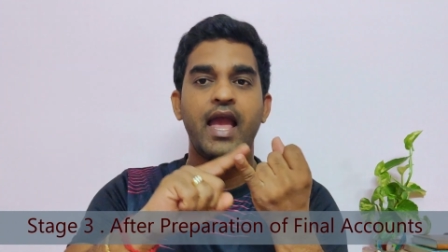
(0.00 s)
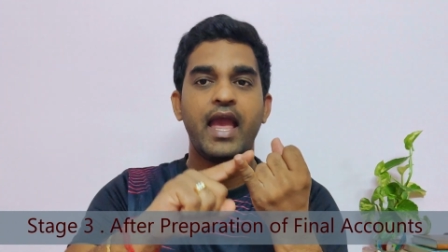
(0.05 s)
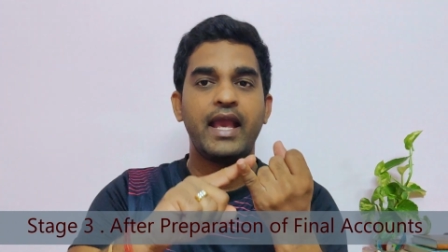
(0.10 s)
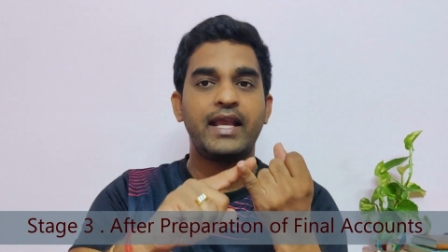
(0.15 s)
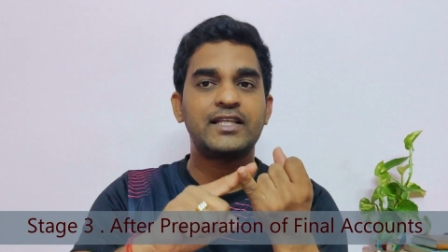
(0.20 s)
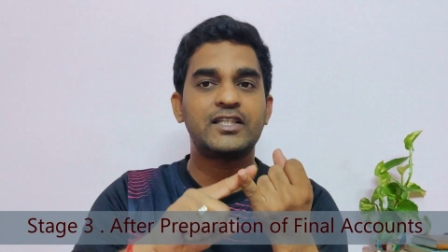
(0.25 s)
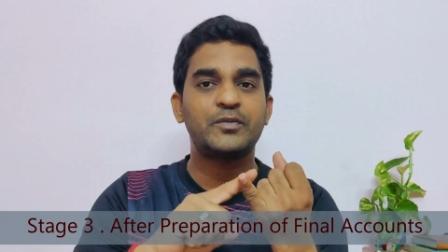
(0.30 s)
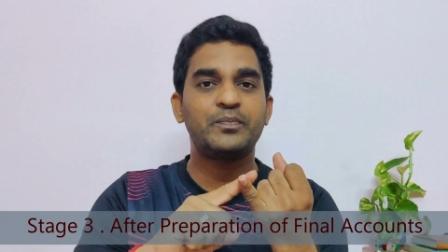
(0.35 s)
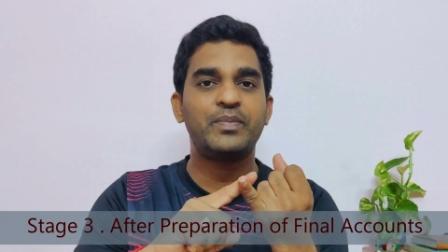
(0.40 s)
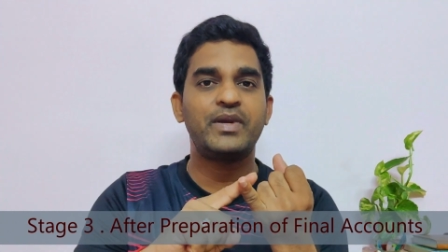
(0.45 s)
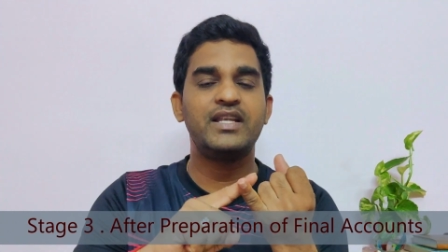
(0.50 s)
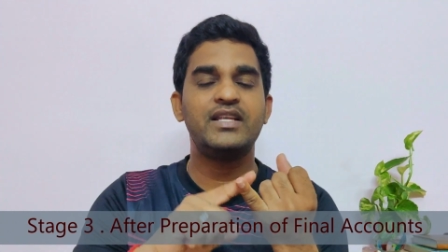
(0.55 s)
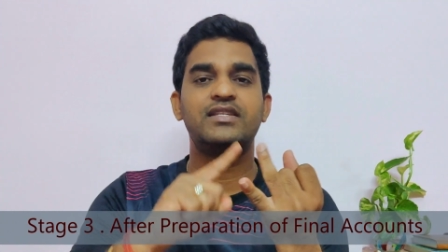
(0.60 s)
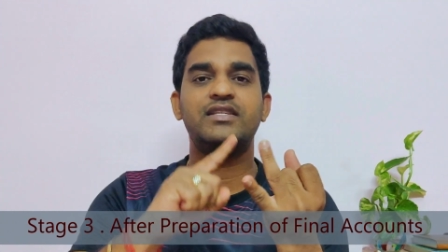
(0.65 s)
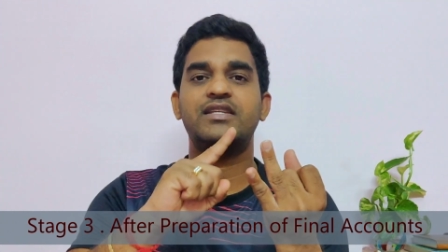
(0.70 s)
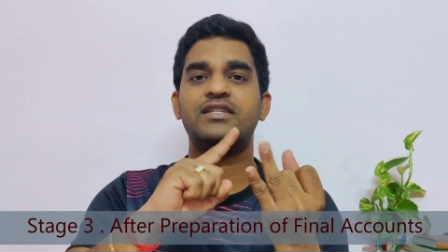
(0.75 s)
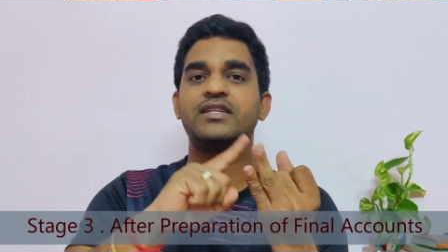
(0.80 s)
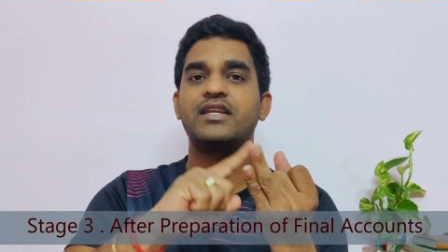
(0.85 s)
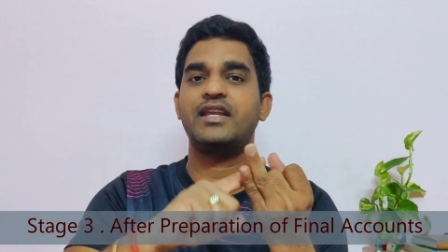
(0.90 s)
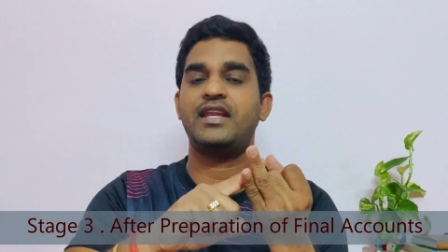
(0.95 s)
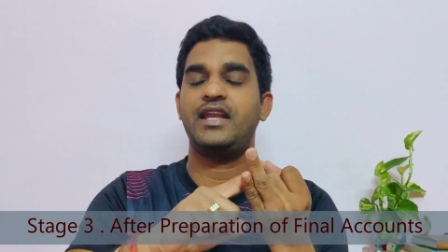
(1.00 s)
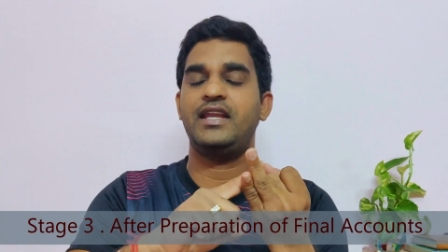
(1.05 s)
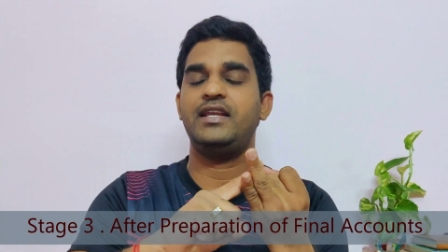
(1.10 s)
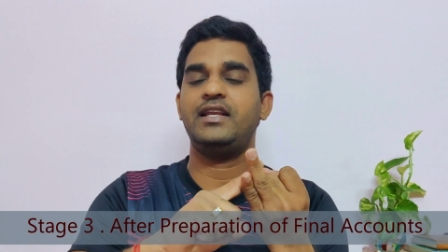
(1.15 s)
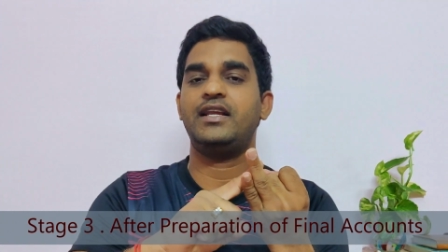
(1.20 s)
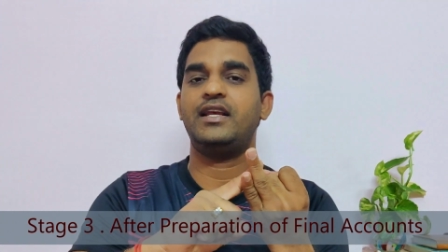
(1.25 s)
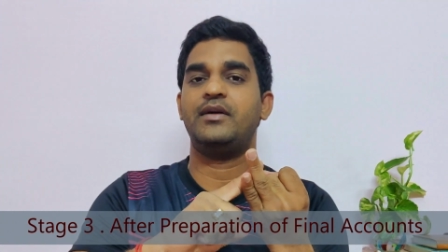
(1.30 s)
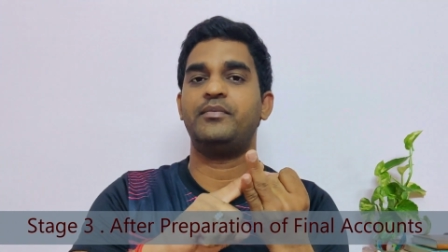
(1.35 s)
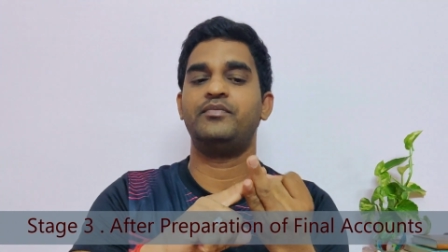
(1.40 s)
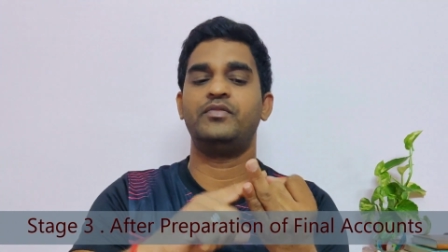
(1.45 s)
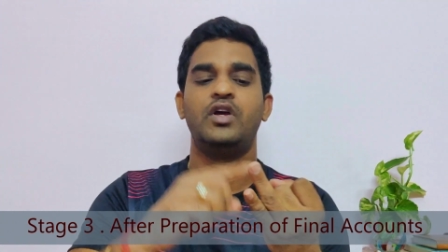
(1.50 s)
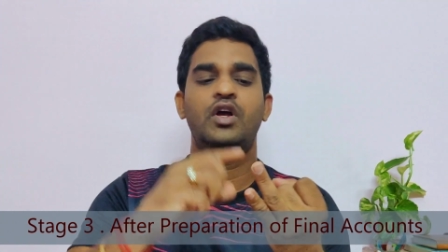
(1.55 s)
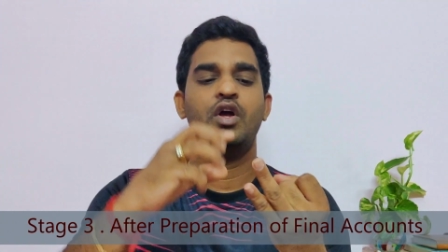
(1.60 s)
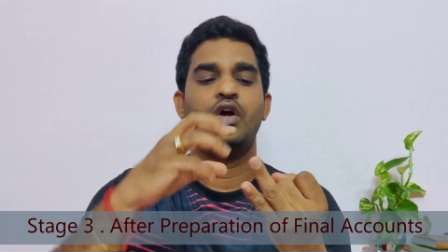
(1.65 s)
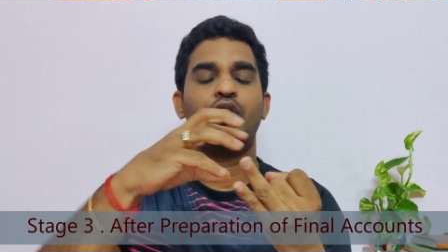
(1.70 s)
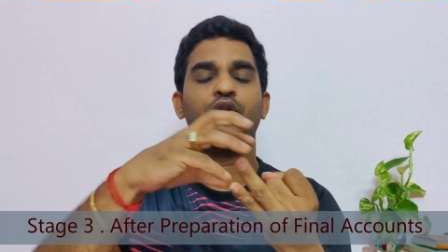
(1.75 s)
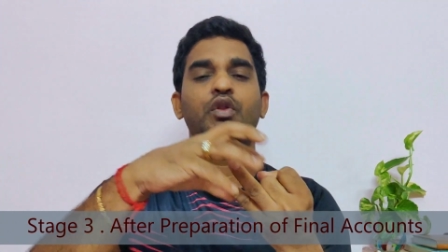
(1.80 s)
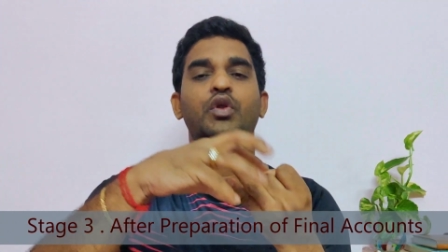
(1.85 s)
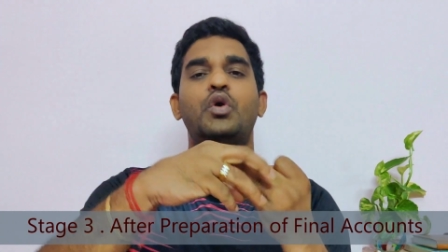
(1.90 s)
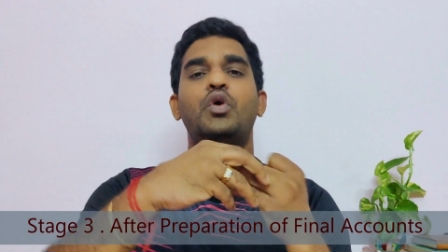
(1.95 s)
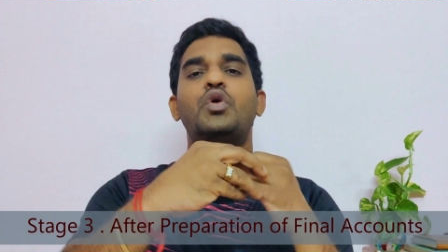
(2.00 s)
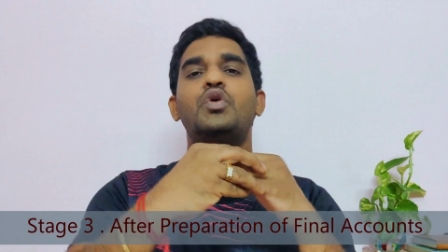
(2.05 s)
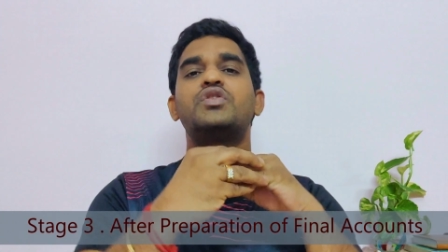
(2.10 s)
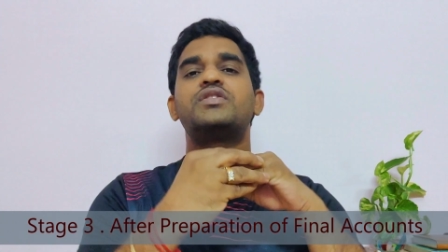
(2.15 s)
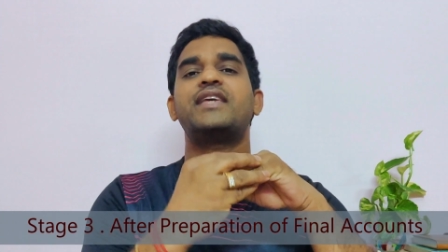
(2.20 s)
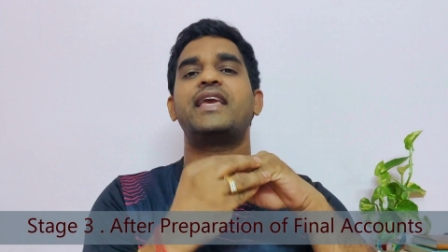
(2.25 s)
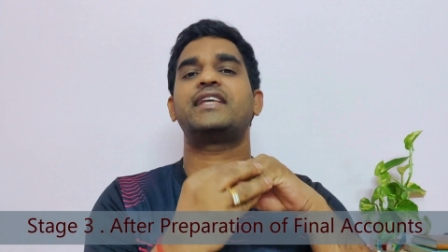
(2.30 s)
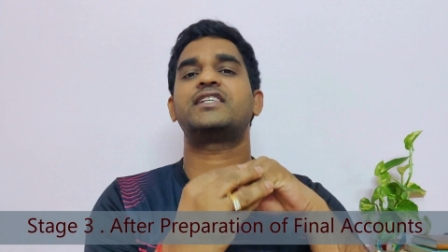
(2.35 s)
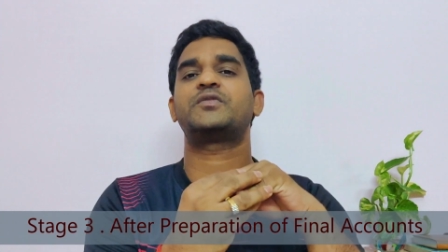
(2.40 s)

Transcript: expenses and income. Those